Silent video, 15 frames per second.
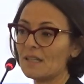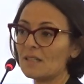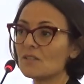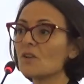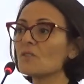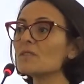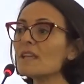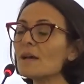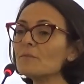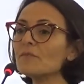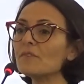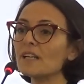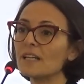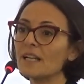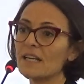So
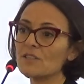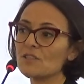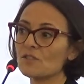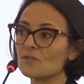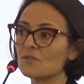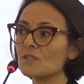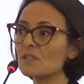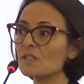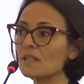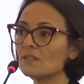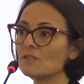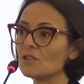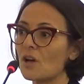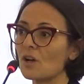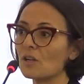some regulations
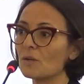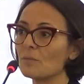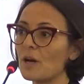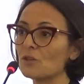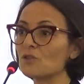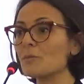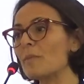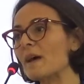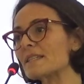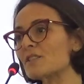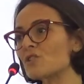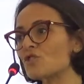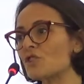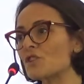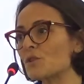still talk about
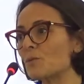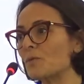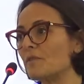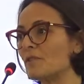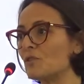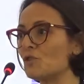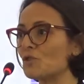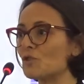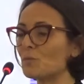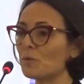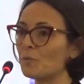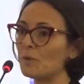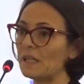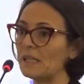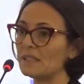passengers with reduced
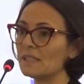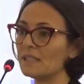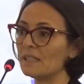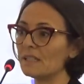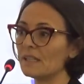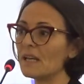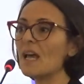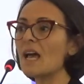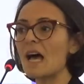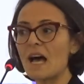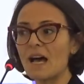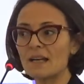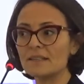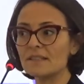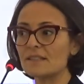mobility,
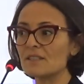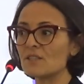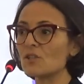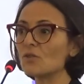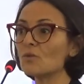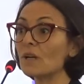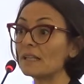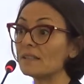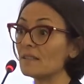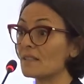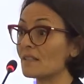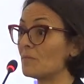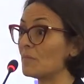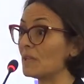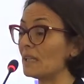others look at
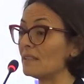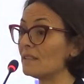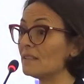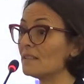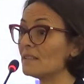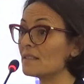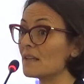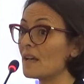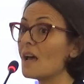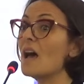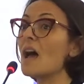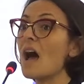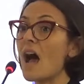disabilities,